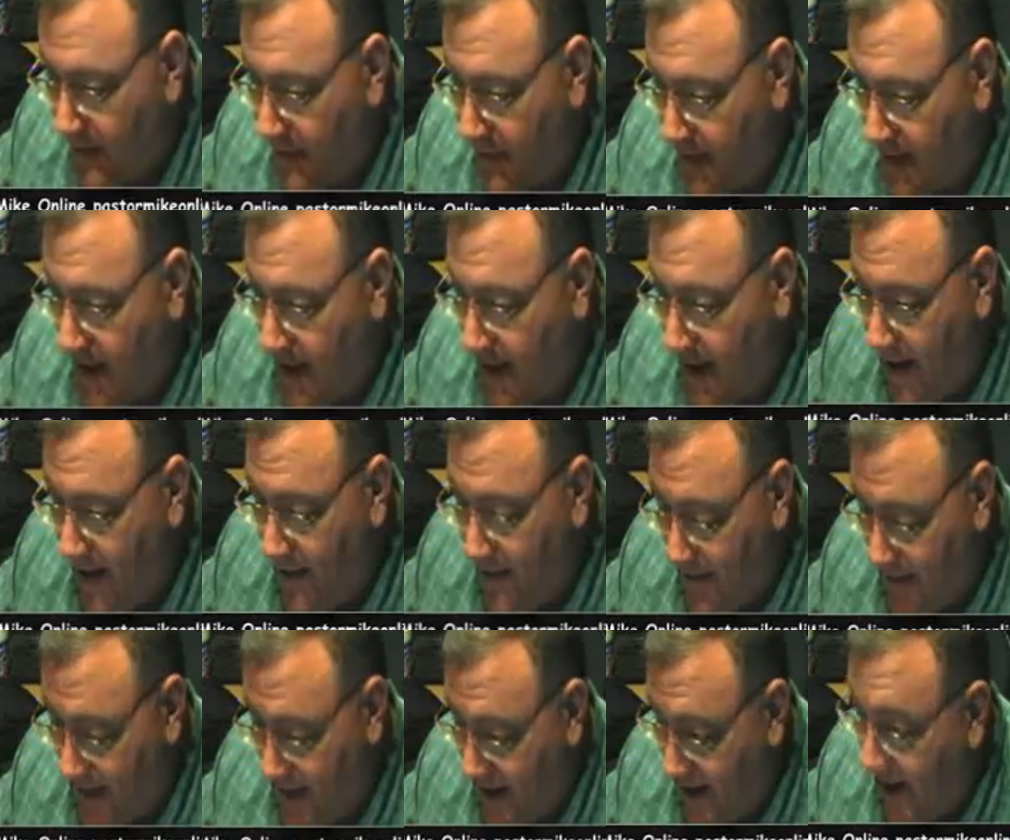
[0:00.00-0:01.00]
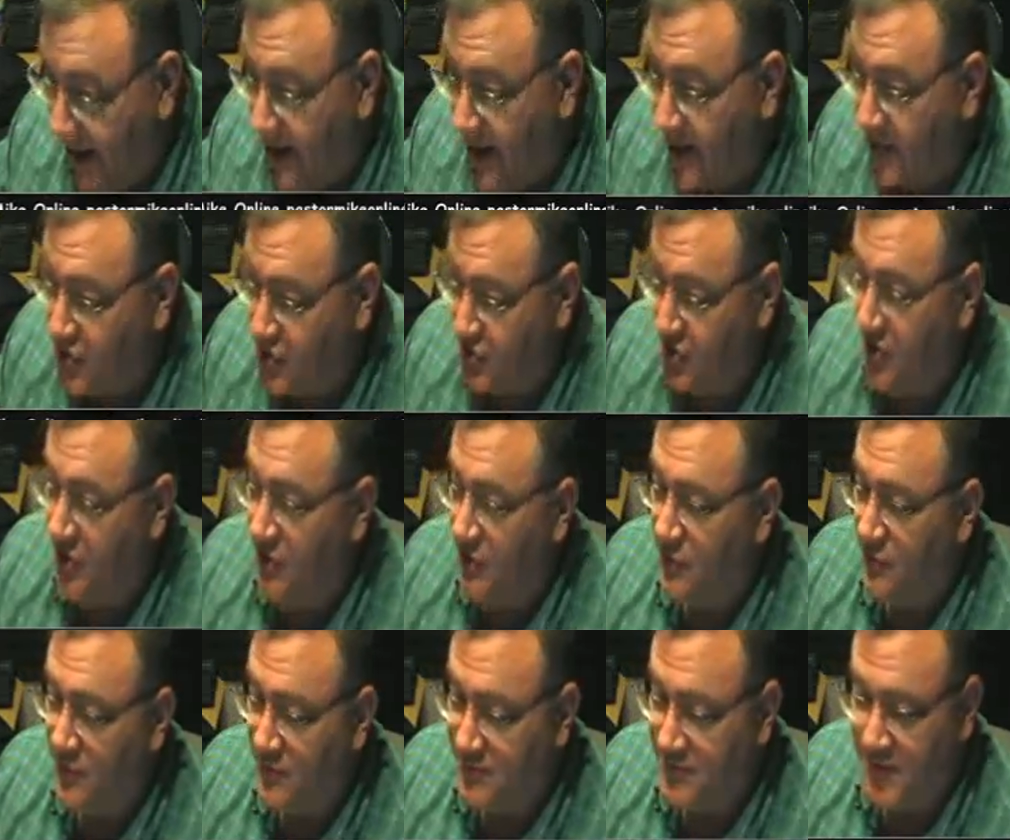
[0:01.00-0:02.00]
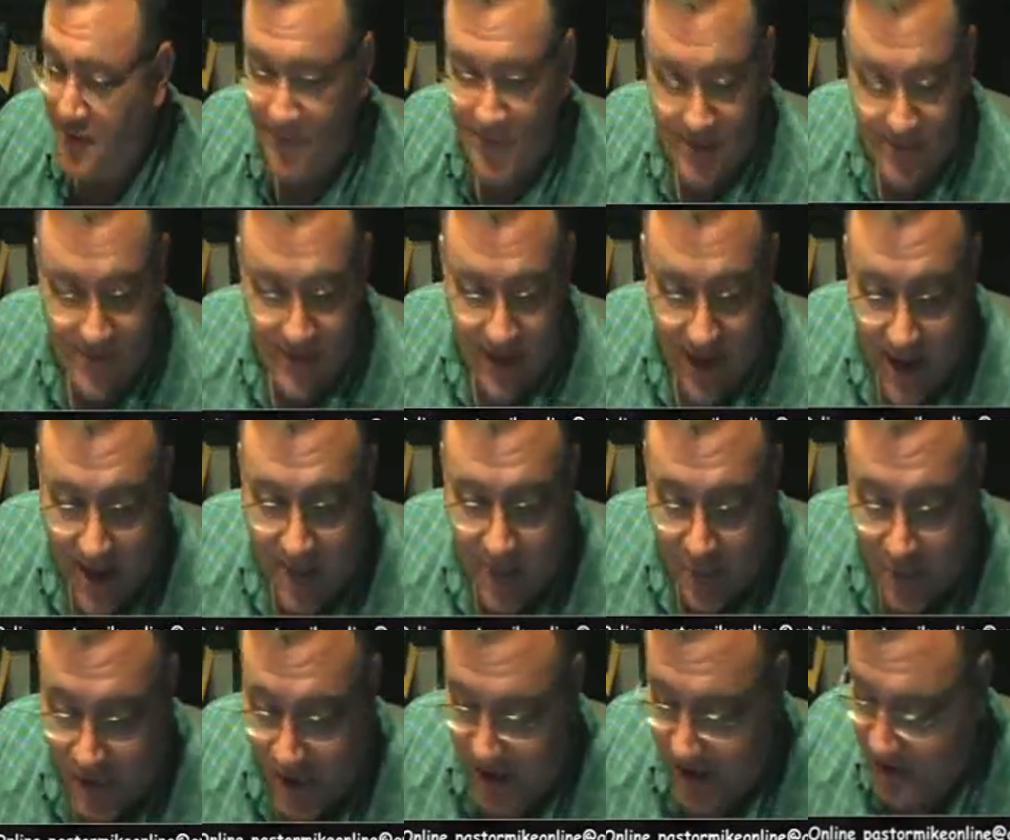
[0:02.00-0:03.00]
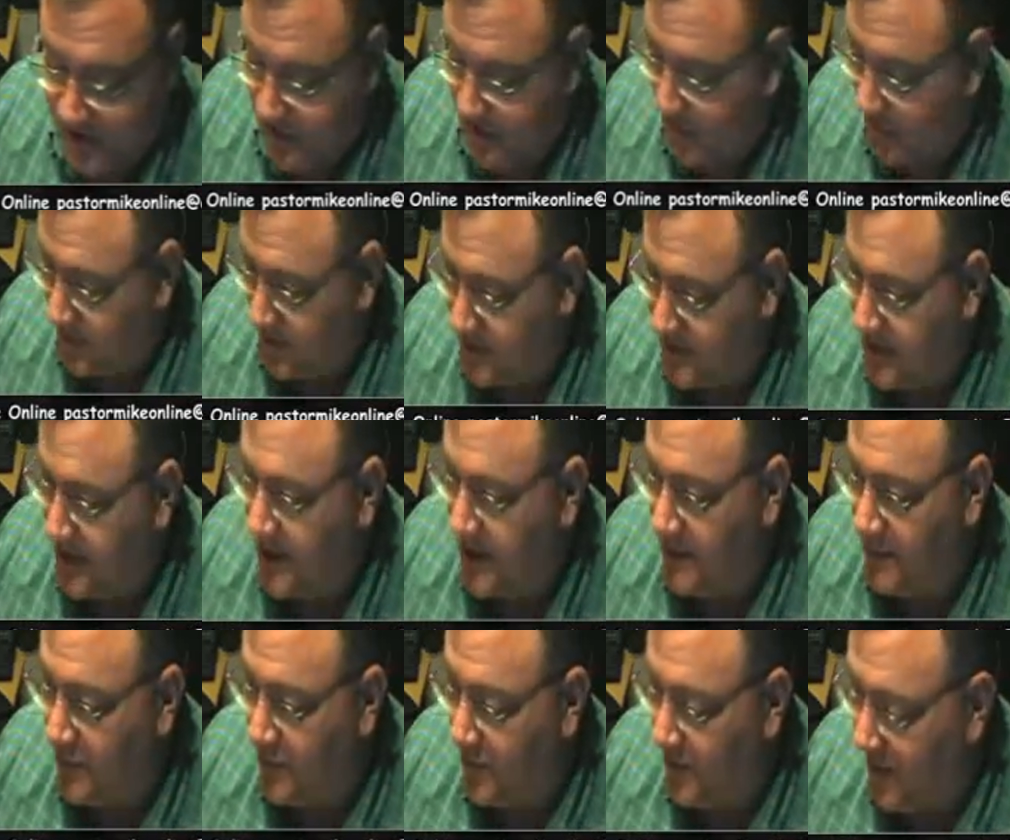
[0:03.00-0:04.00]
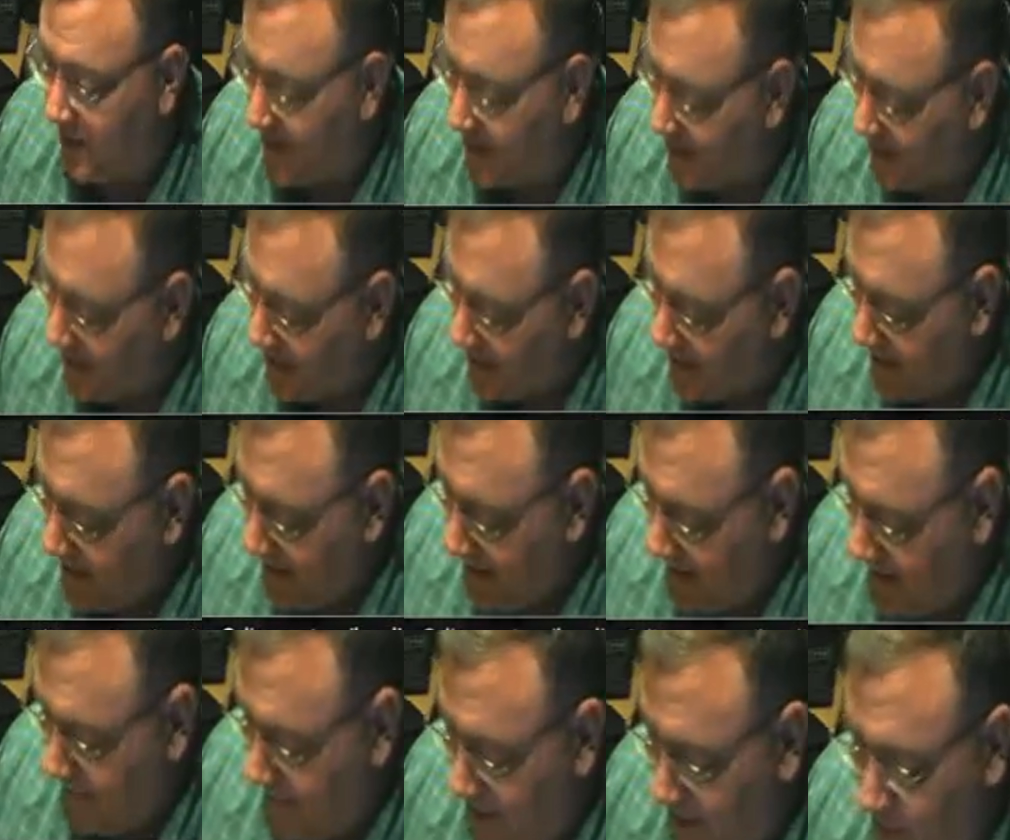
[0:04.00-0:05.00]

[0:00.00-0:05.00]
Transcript: They had they had an issue with something that I preached one Sunday morning, and